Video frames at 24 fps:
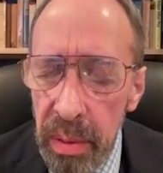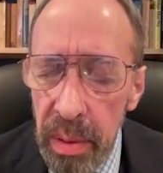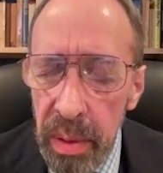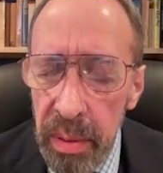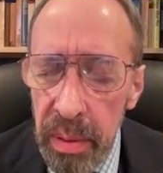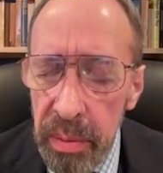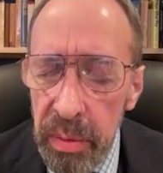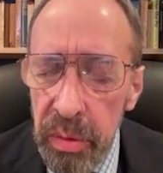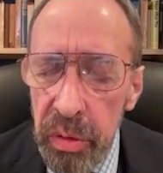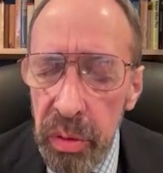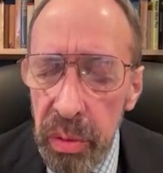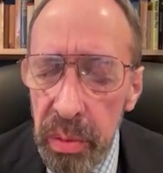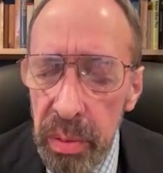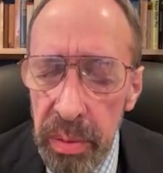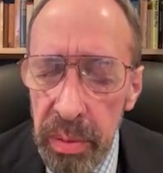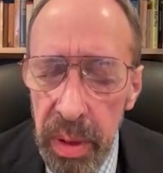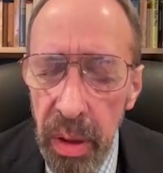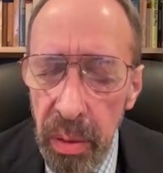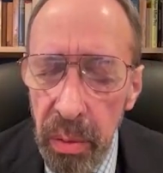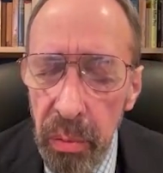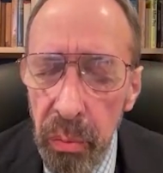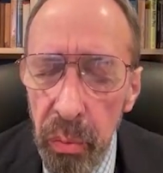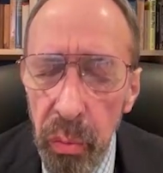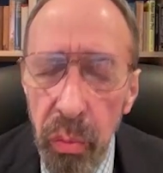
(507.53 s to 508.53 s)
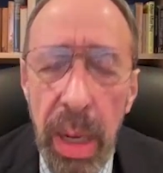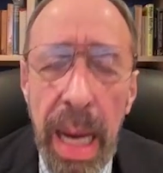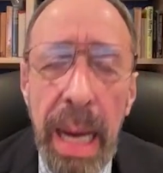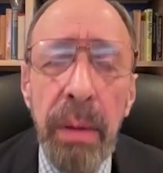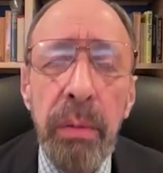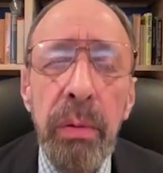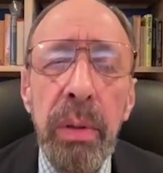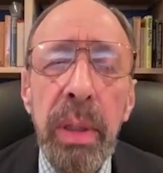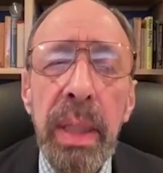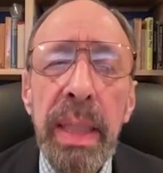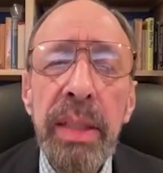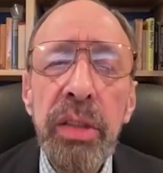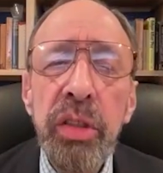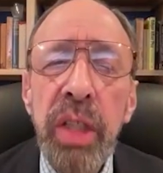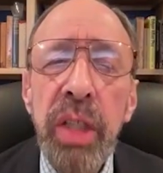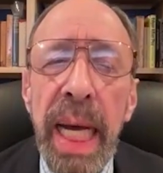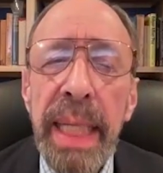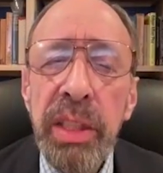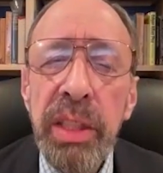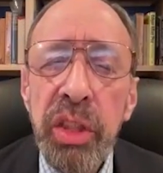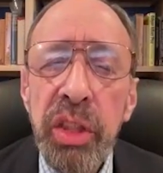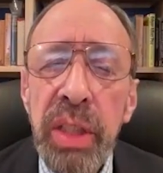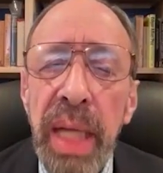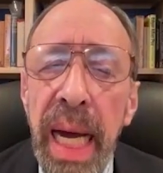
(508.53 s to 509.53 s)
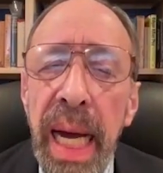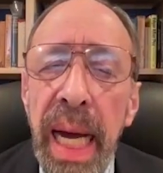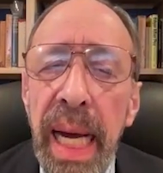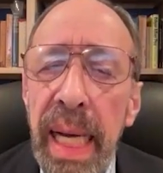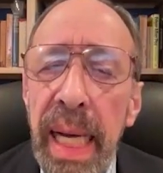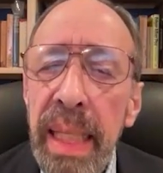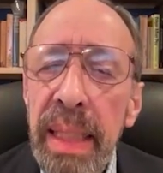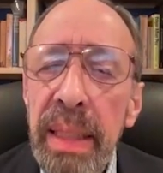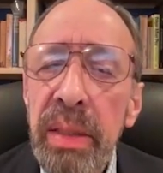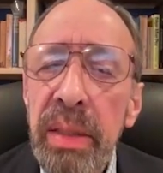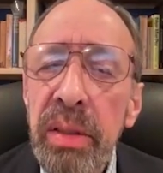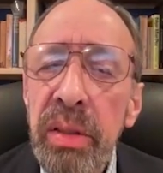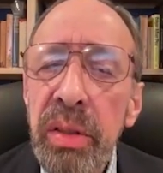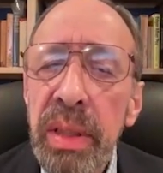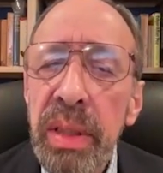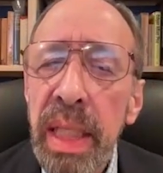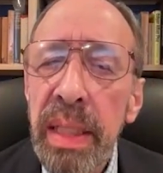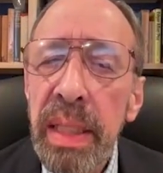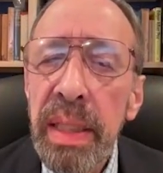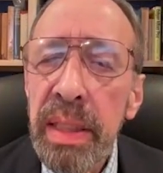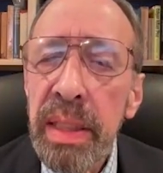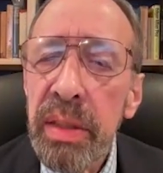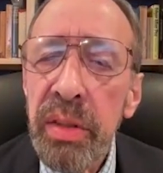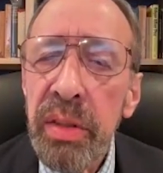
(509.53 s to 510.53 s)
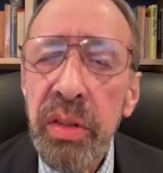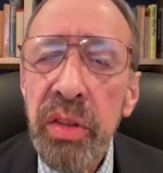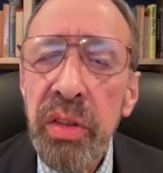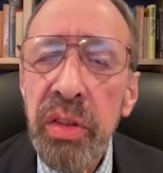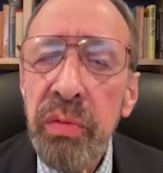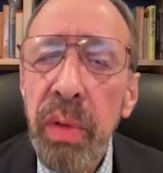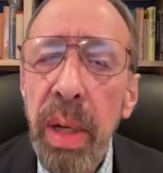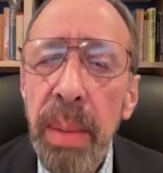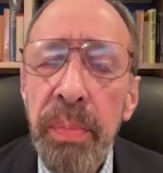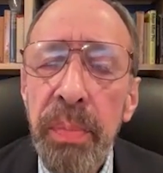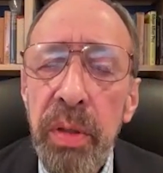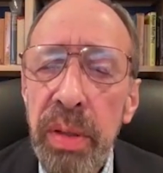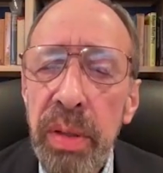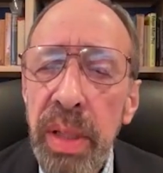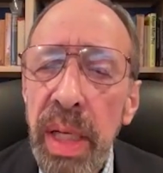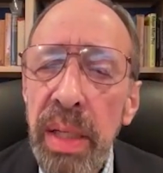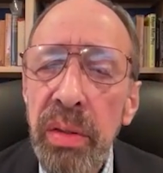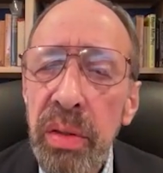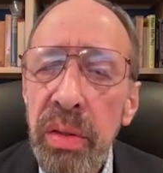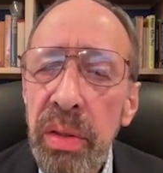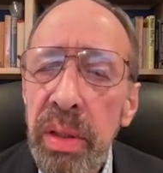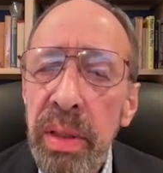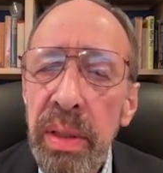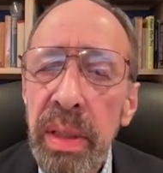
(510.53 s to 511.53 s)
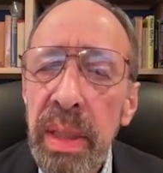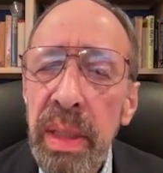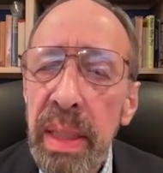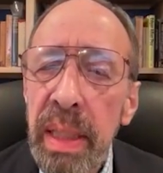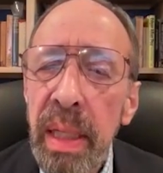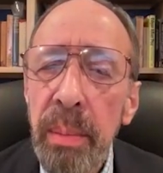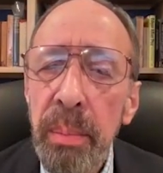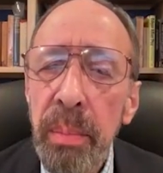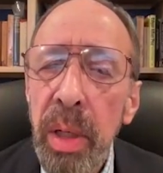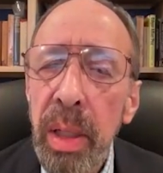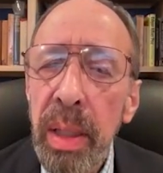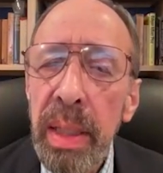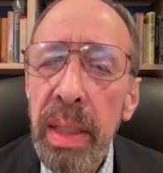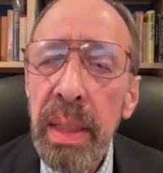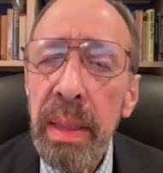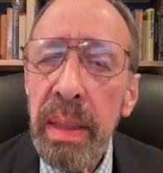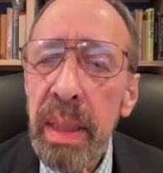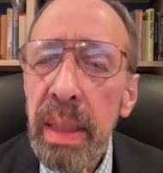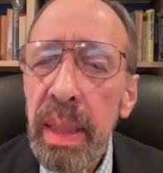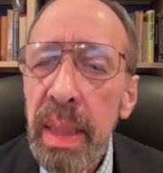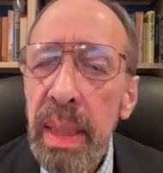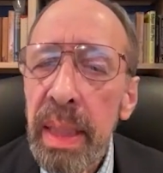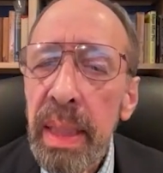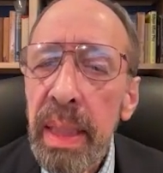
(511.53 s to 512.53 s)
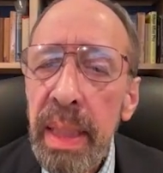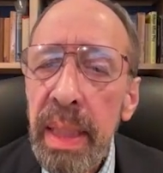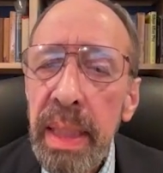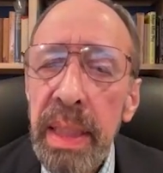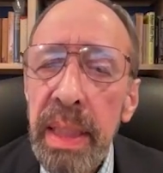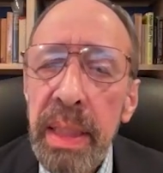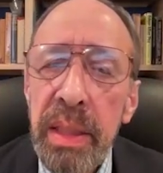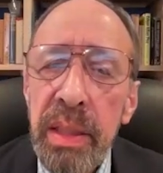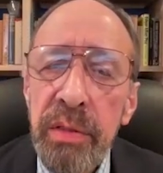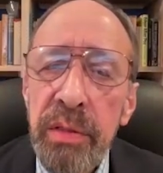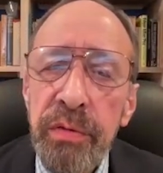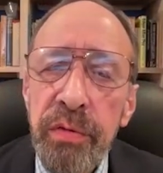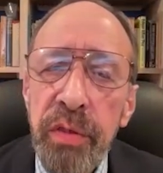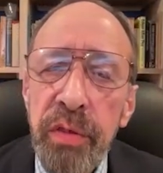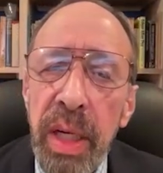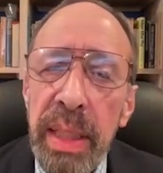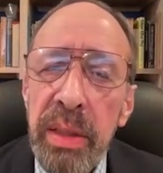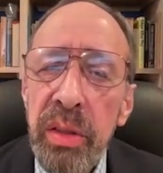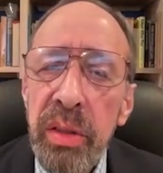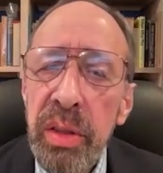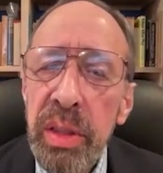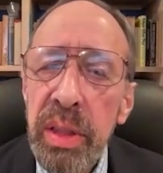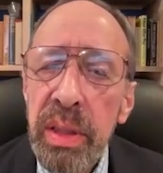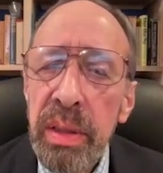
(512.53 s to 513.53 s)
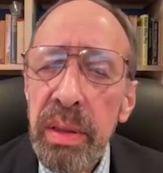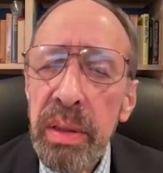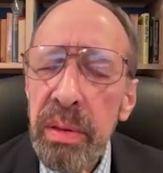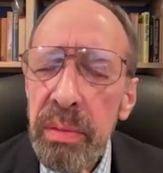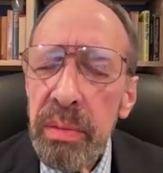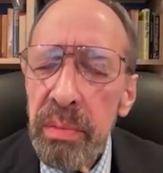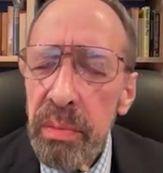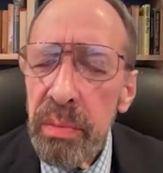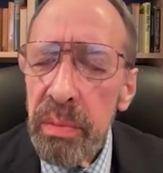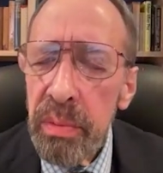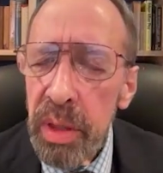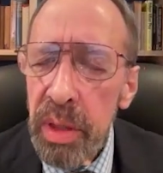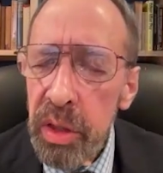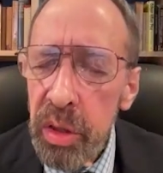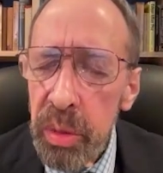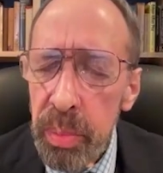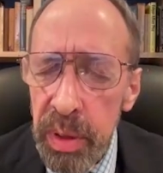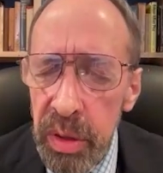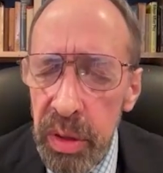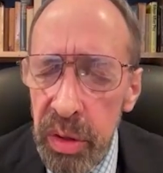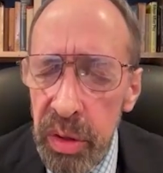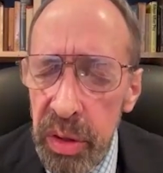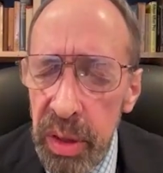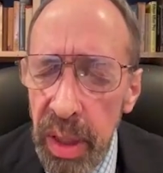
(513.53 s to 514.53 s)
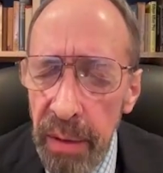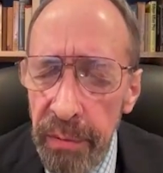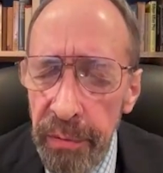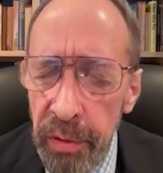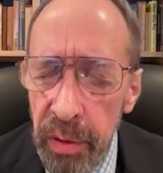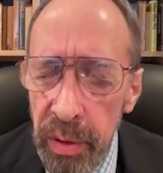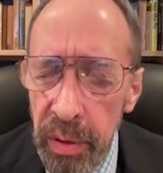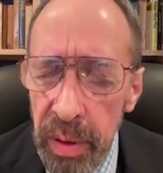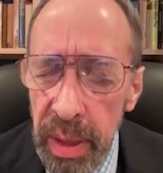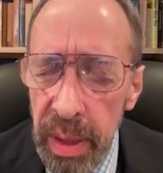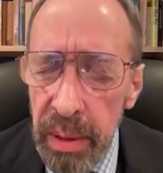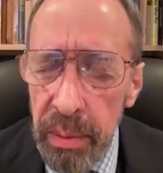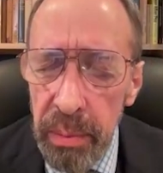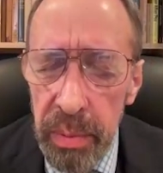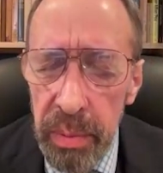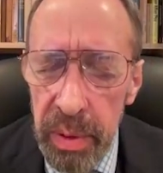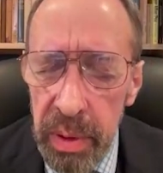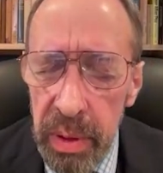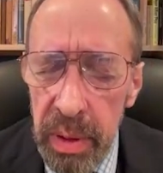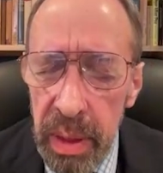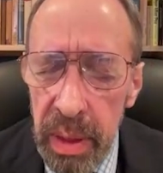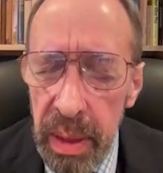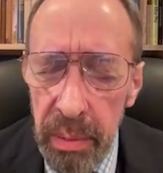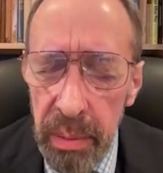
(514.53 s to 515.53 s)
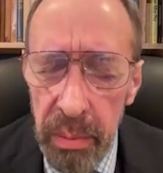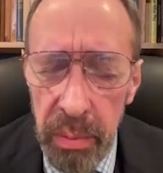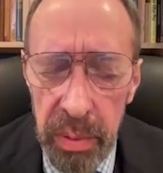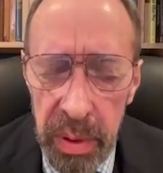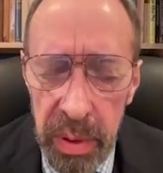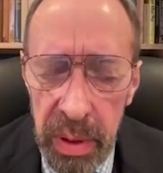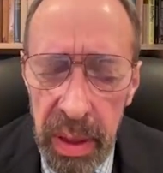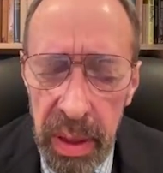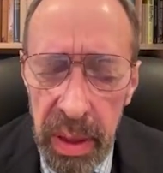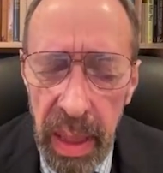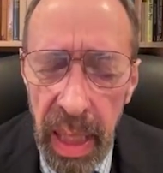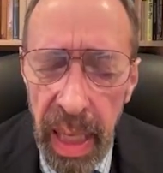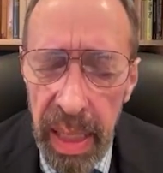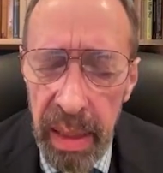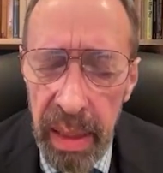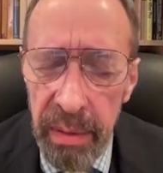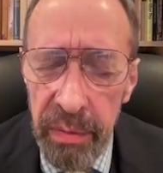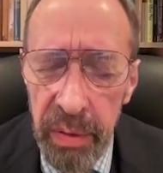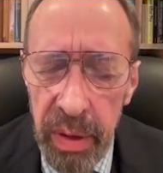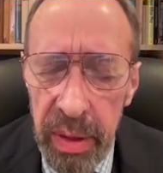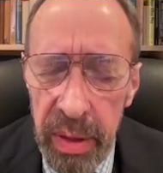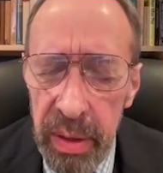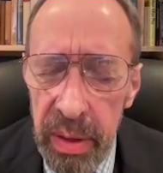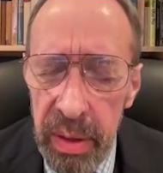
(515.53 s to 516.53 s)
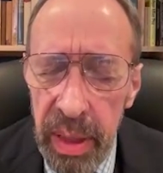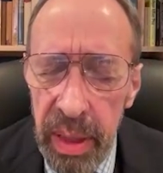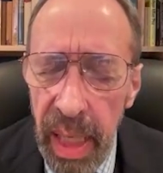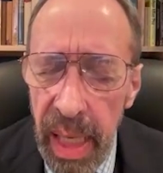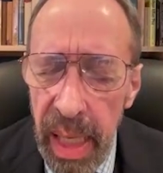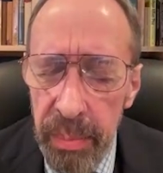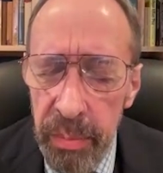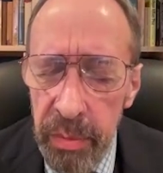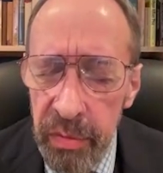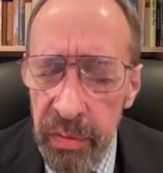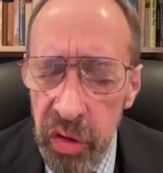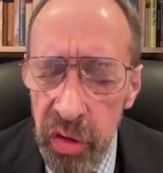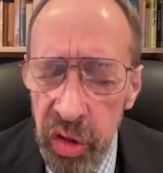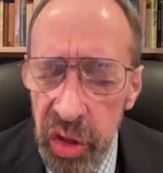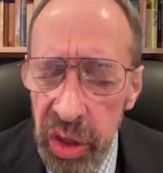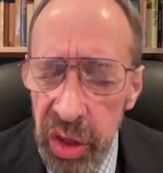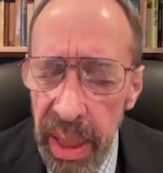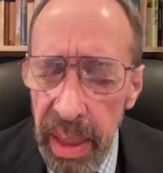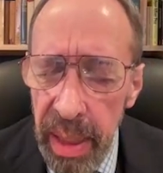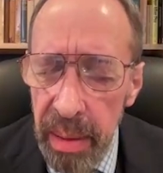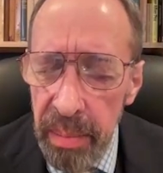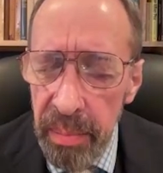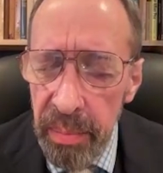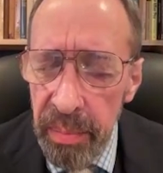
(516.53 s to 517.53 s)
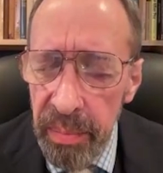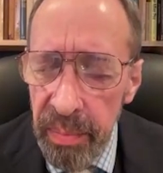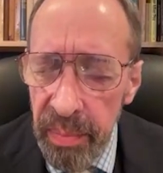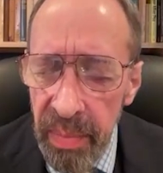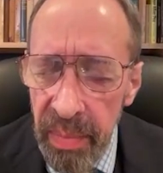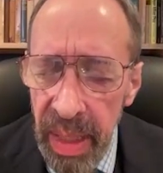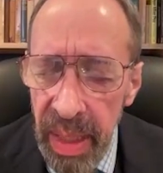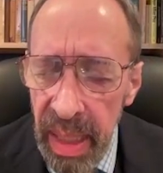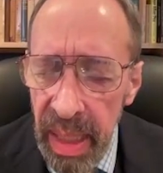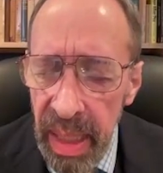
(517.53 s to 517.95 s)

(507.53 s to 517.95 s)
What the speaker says: uh, roundly chastised, and his reputation among his friends in Richmond suffered. It was a kind of a time of shame.